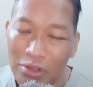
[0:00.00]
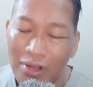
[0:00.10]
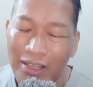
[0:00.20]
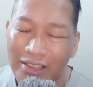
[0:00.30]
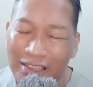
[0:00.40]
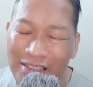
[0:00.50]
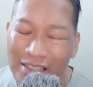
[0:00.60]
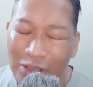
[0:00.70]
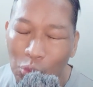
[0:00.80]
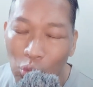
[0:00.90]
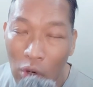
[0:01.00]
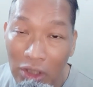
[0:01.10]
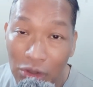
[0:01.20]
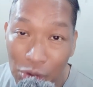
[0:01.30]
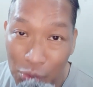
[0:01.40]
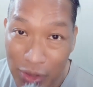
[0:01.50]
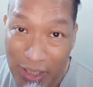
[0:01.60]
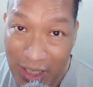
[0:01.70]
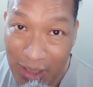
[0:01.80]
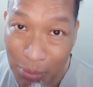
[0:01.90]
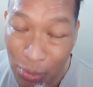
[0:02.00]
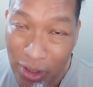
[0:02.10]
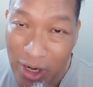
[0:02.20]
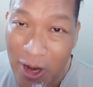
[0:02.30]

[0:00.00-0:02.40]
I did not want to read anymore